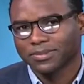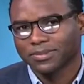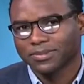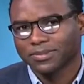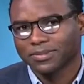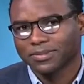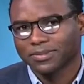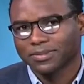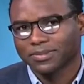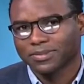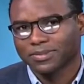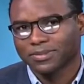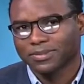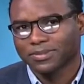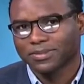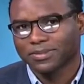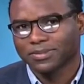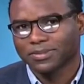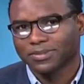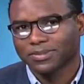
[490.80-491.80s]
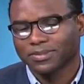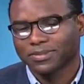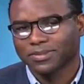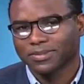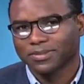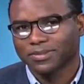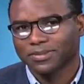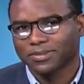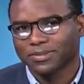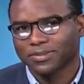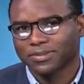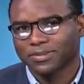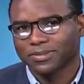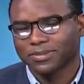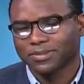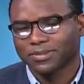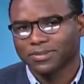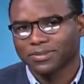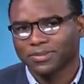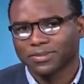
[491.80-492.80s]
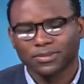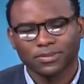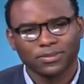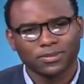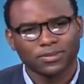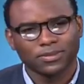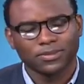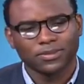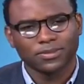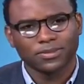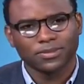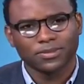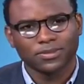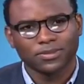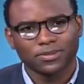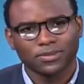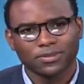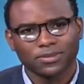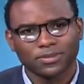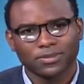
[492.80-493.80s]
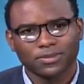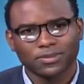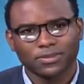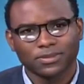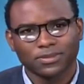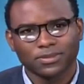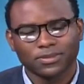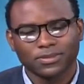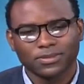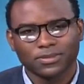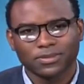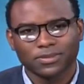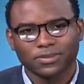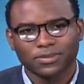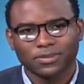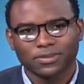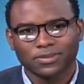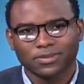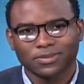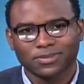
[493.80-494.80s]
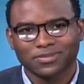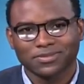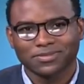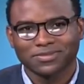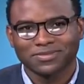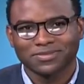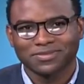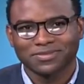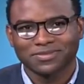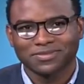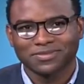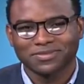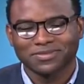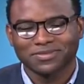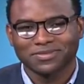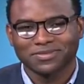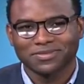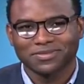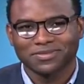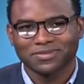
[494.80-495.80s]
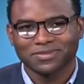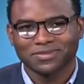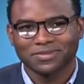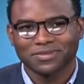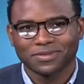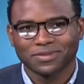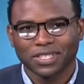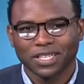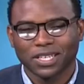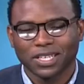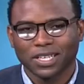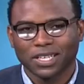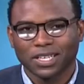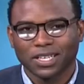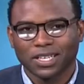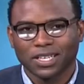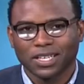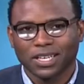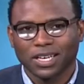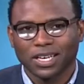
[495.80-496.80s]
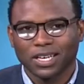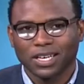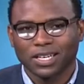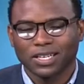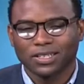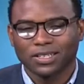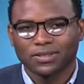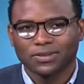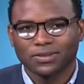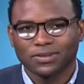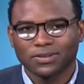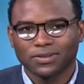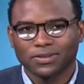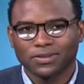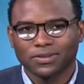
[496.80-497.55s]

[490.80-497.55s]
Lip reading: No words are spoken by the person on screen.